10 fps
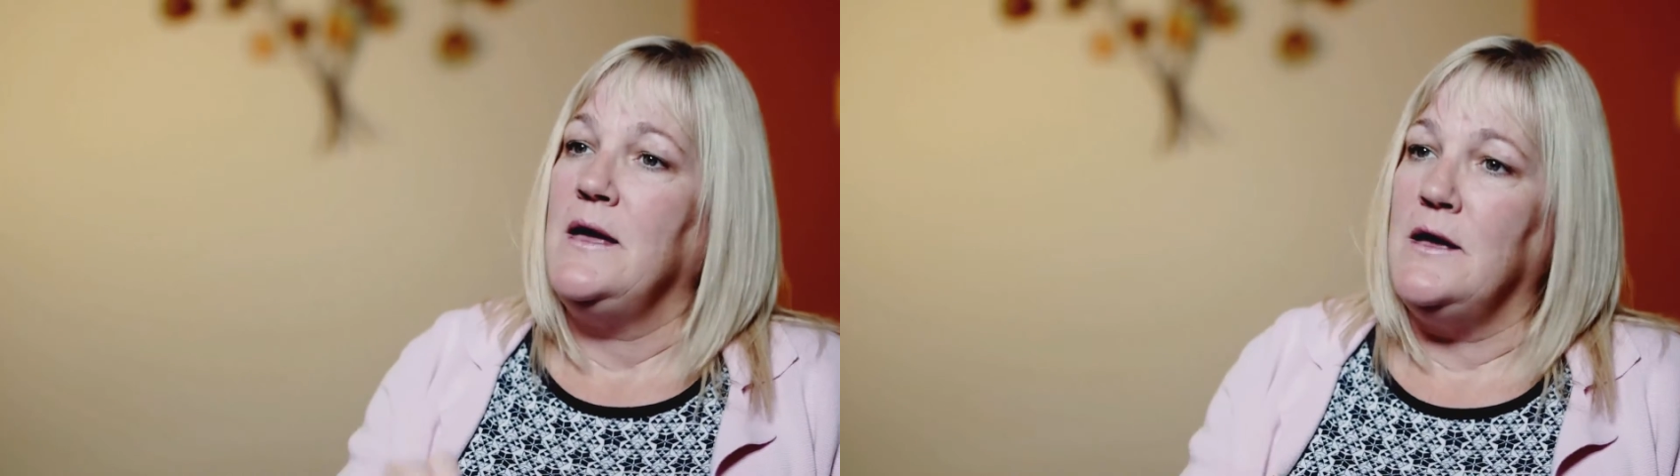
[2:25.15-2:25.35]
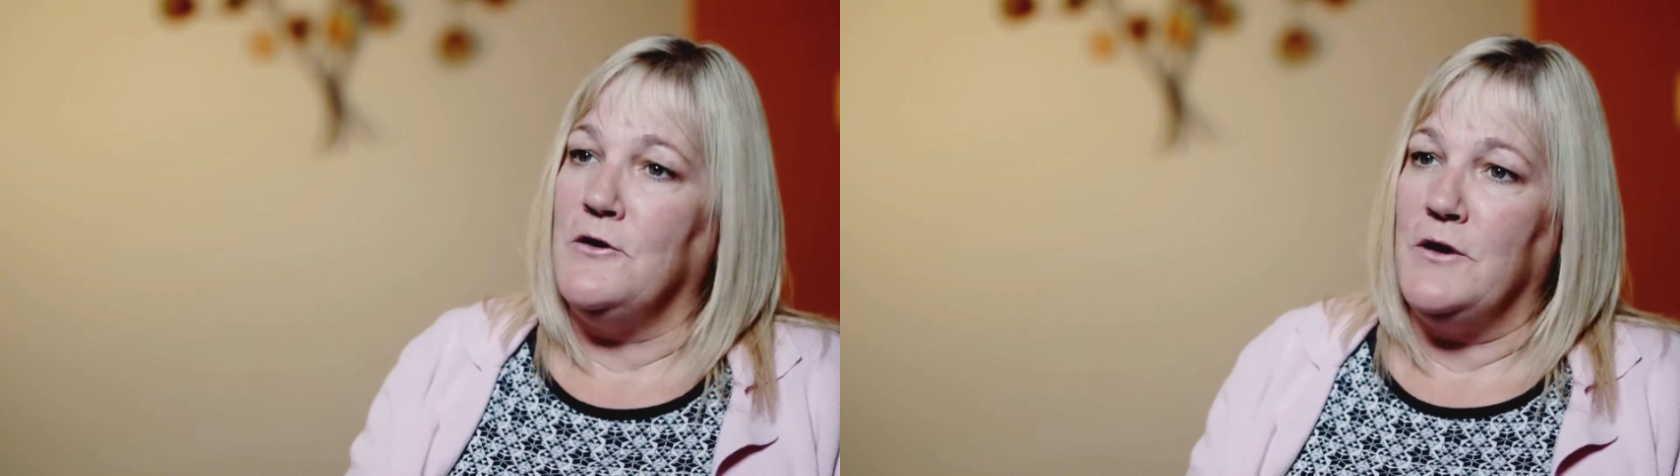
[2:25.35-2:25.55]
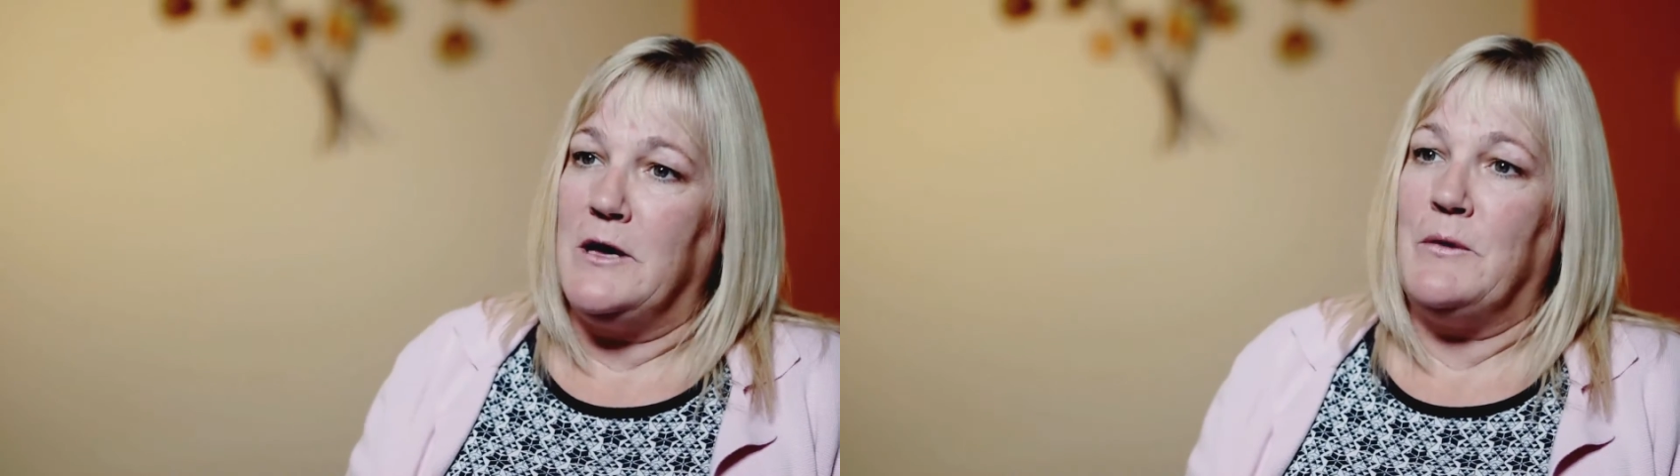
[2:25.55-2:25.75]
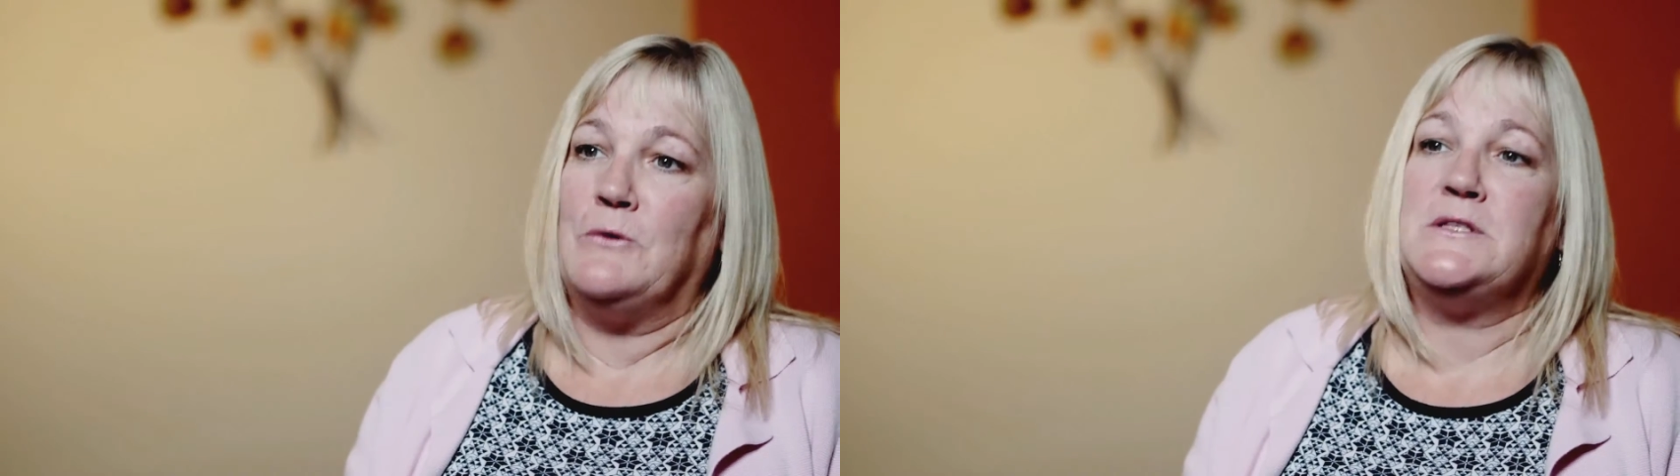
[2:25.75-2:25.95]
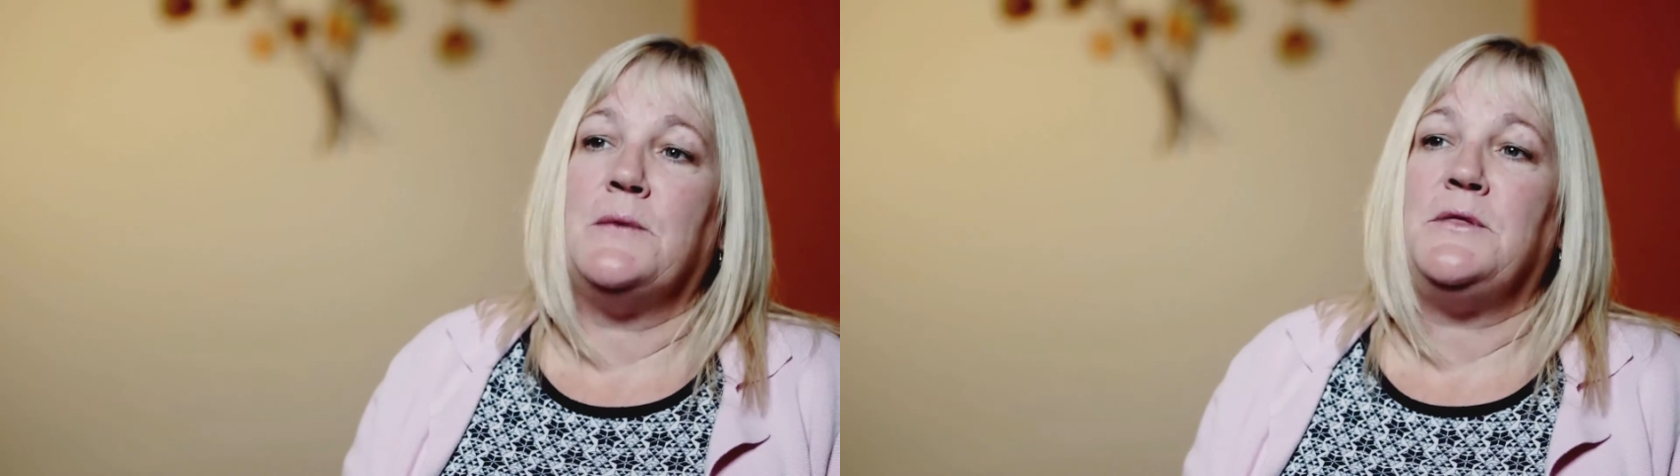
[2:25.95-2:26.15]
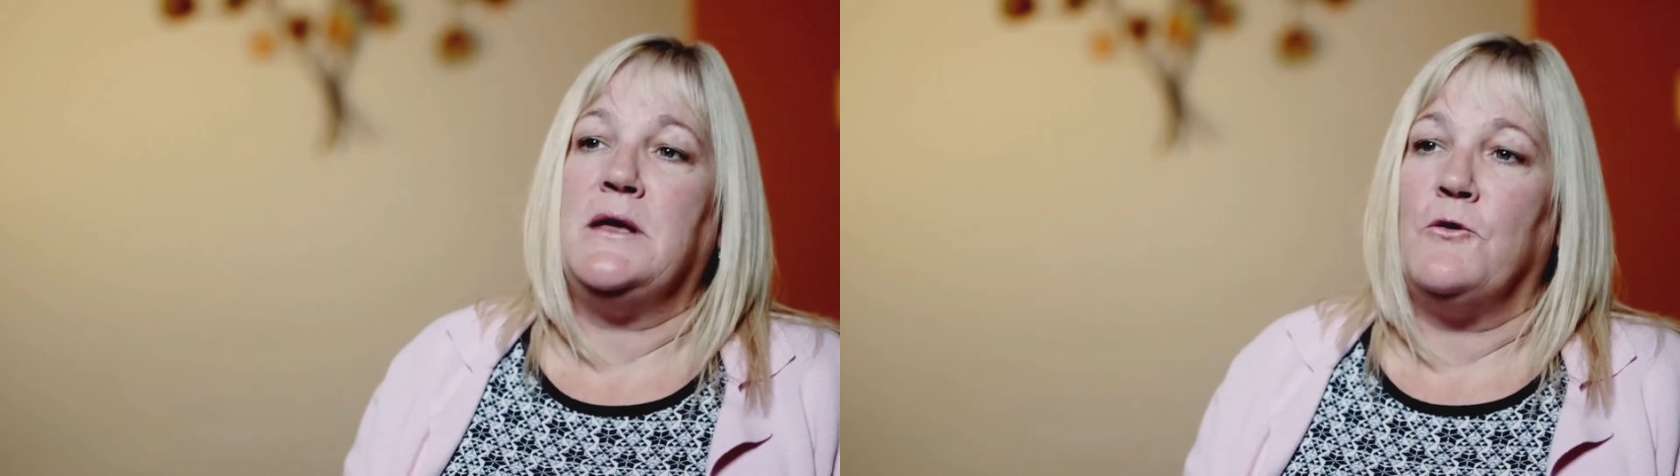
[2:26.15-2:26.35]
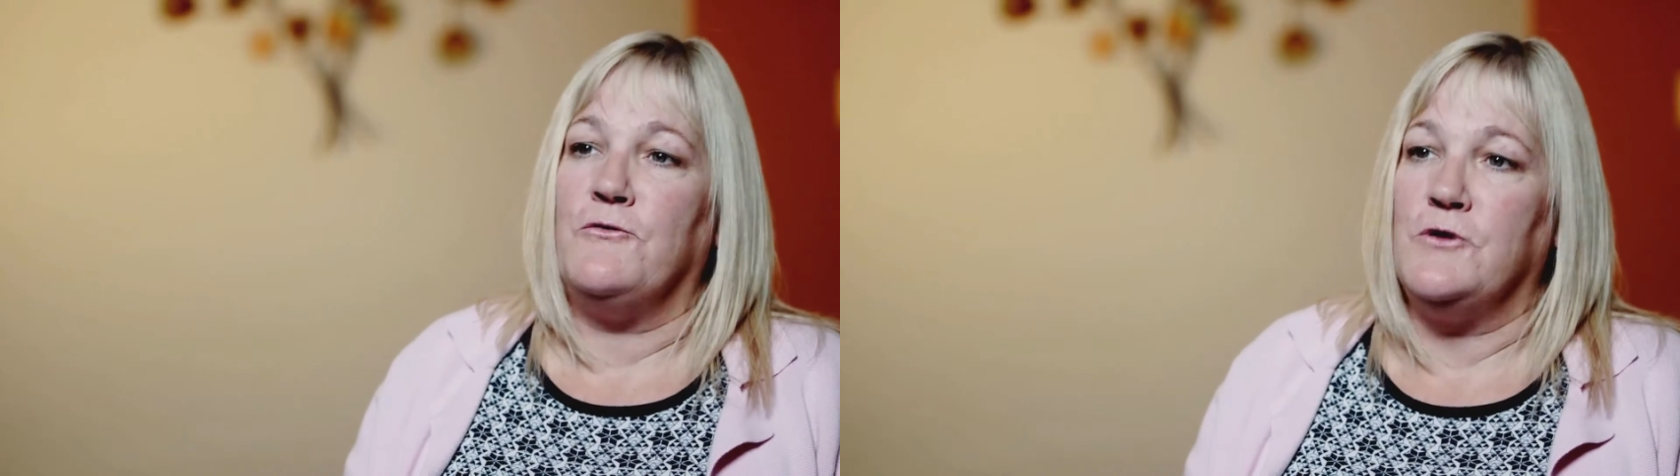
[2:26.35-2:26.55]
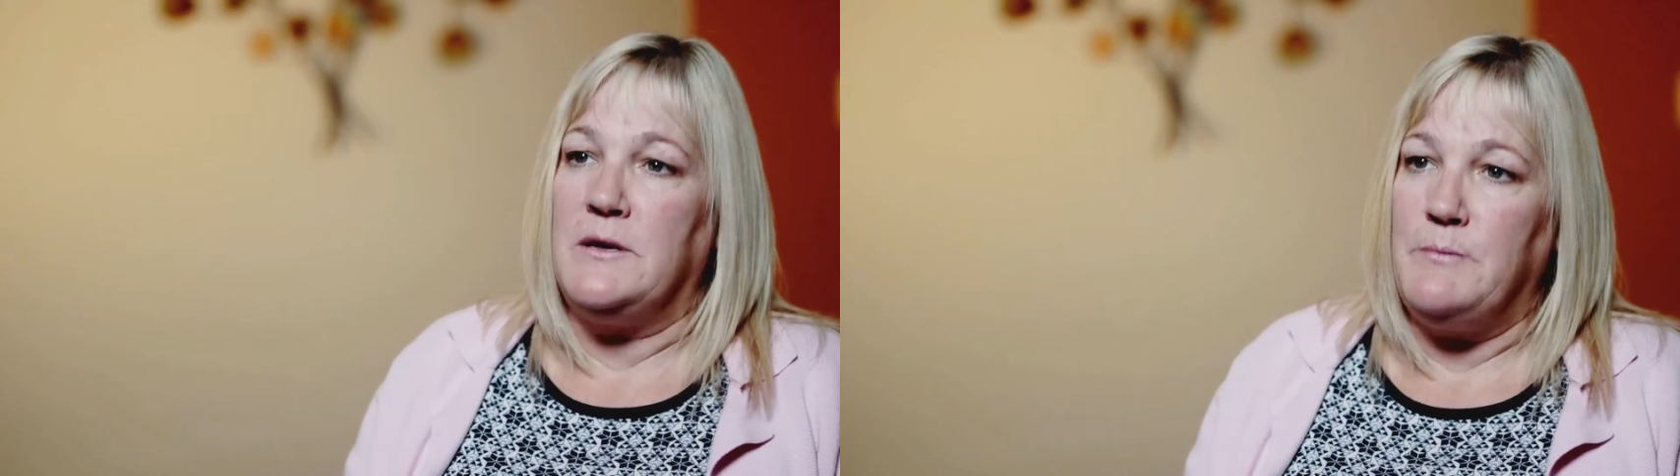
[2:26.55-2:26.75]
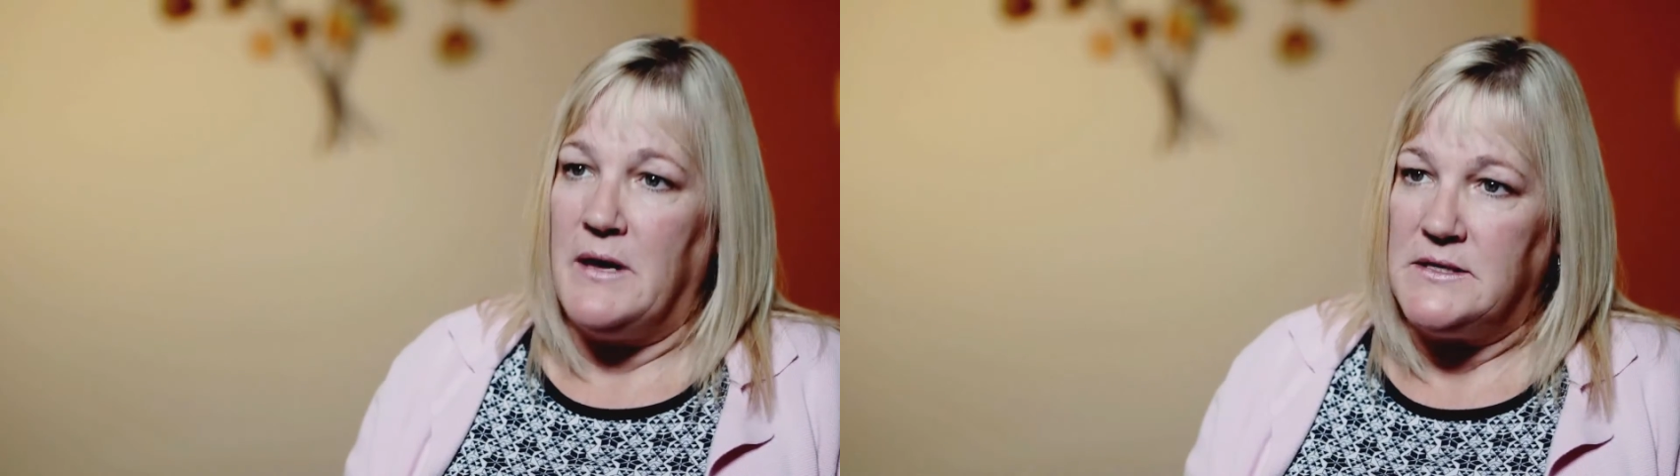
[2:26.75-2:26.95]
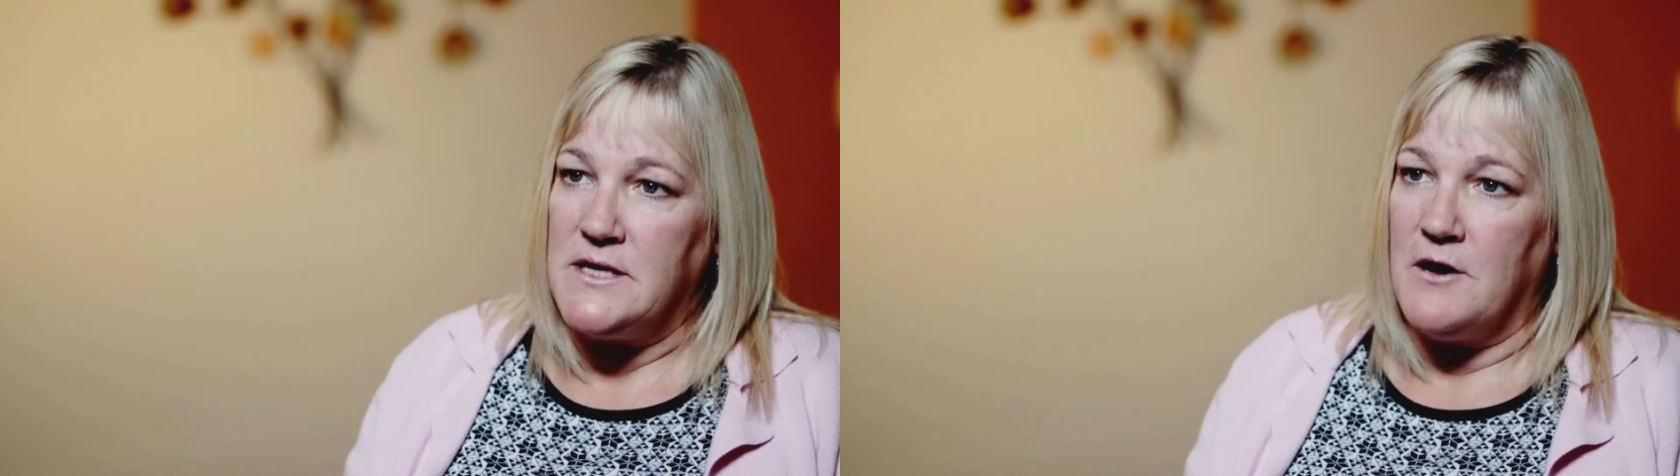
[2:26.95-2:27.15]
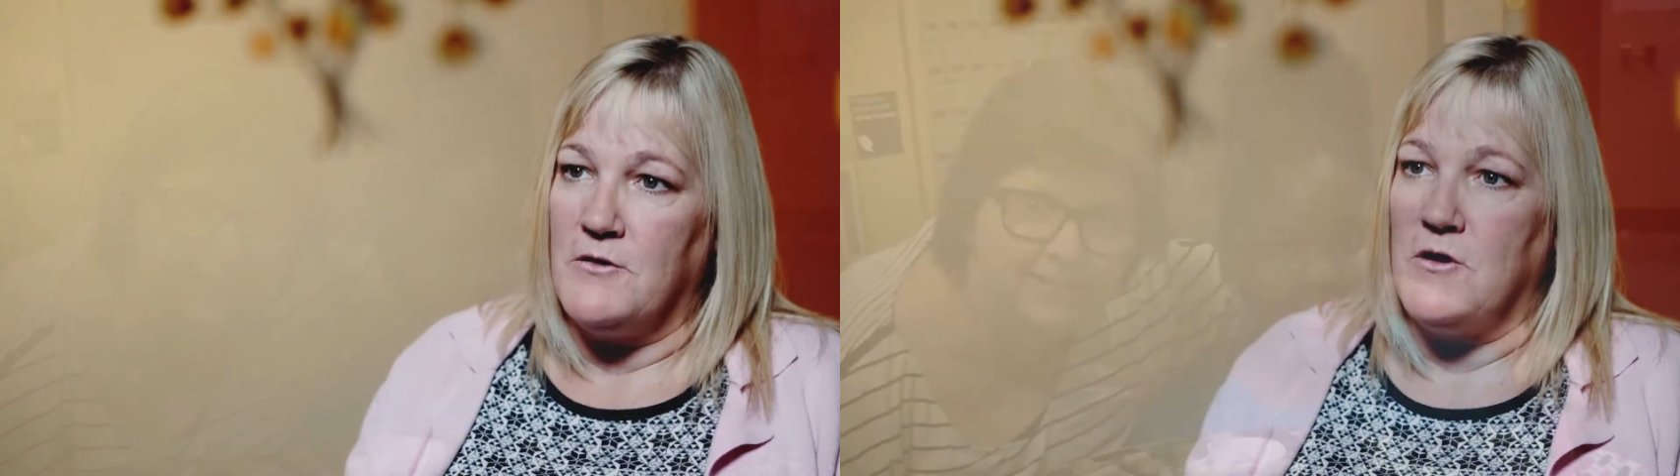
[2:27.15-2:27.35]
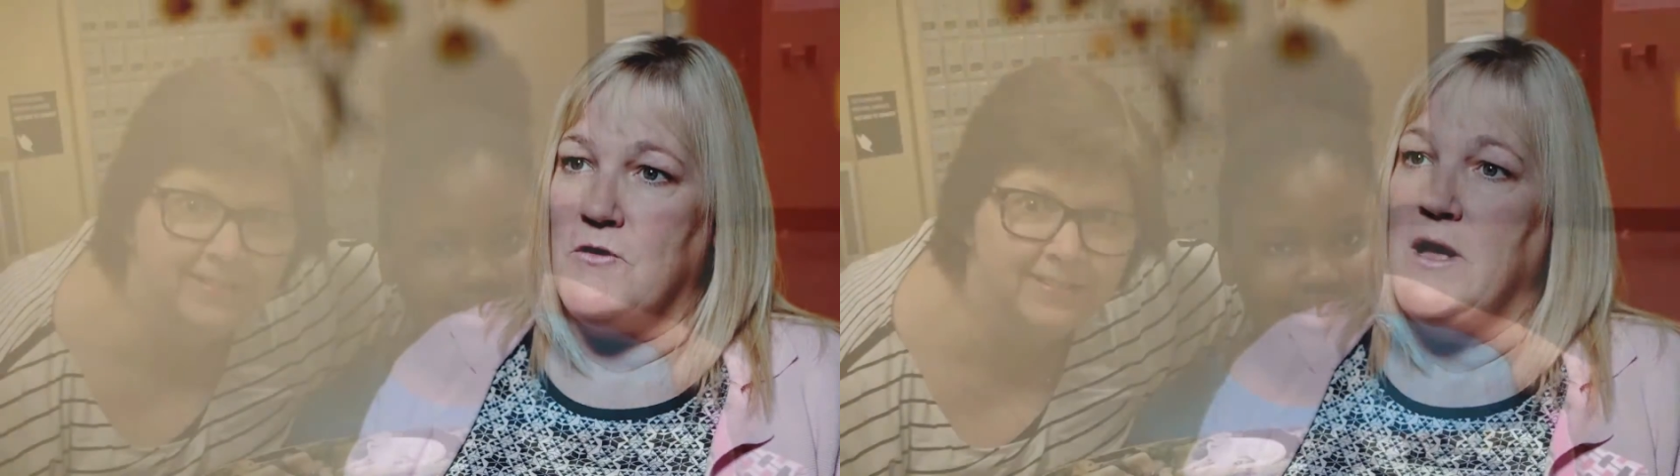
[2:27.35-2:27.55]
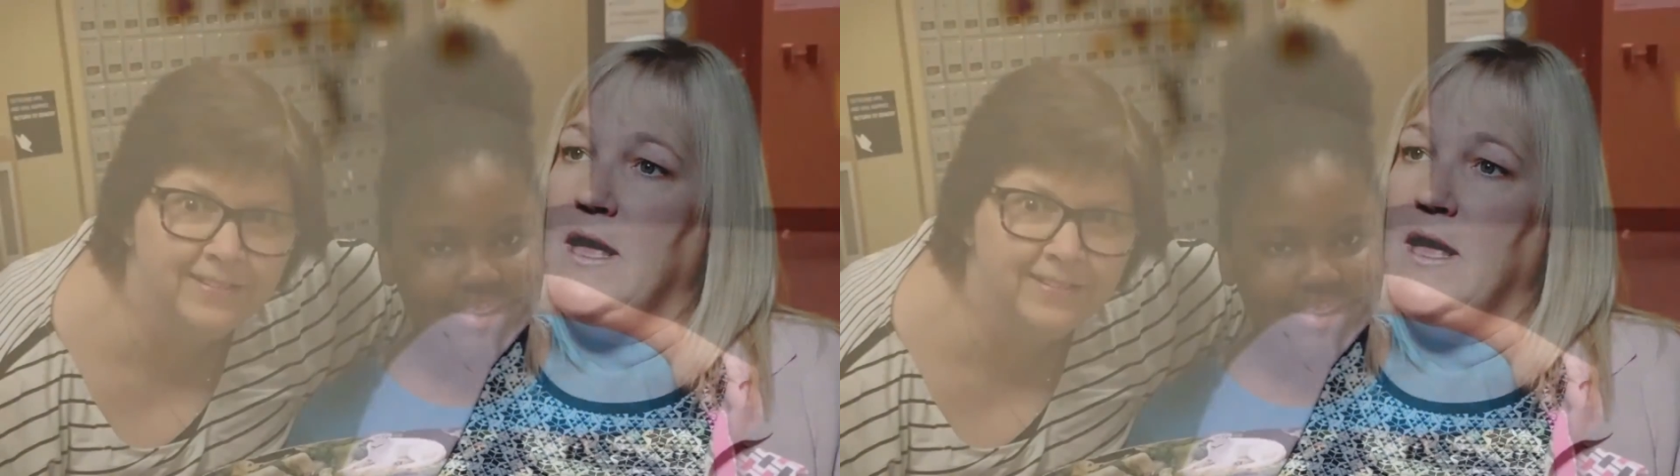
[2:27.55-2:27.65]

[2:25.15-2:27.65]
hearing about something over at Bantero,